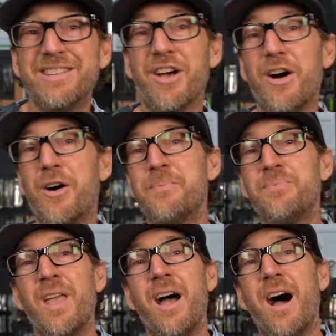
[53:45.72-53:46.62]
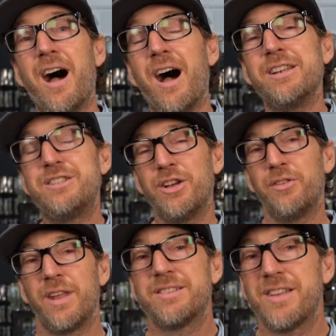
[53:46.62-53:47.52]
So uh, until
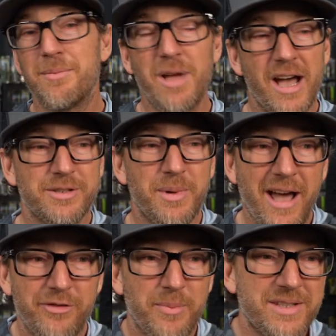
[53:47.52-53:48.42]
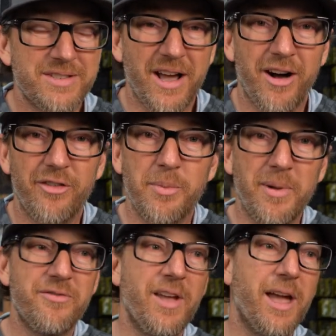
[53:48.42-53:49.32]
next time, guys, on behalf of myself and
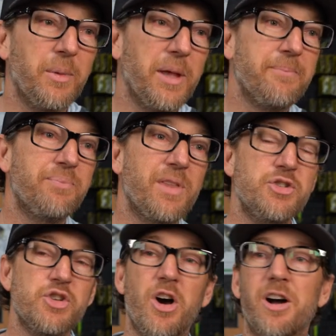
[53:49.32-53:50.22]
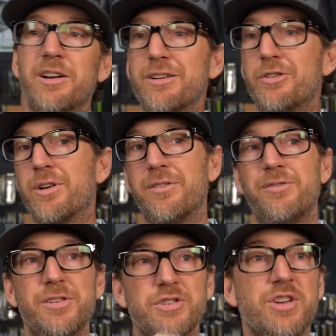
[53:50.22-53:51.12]
my family, John and
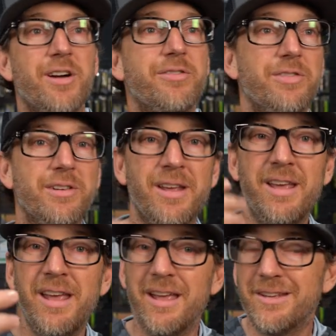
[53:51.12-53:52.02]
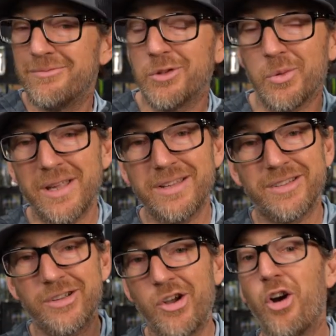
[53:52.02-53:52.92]
Griff and Jeff and
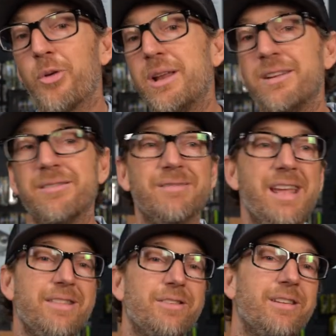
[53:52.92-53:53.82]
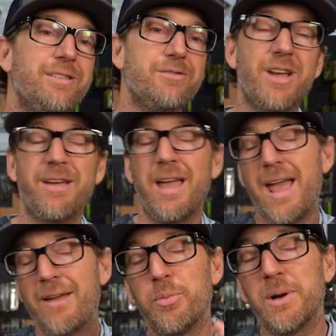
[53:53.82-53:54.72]
Louise and Carmen and Ethan and Je-
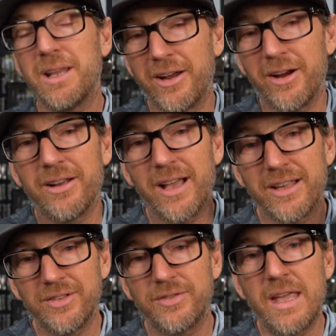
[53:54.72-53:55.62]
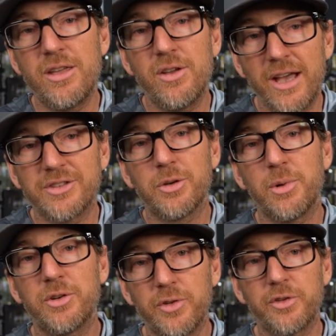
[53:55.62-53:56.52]
everybody here, guys, thank you guys so
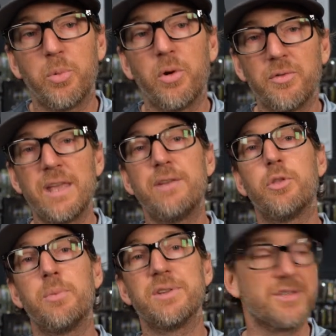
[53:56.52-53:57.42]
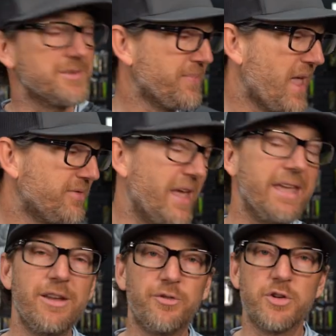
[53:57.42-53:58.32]
much for the support. Thank you for the business.
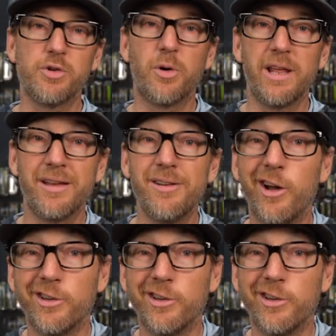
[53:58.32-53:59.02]
Thank you for joining.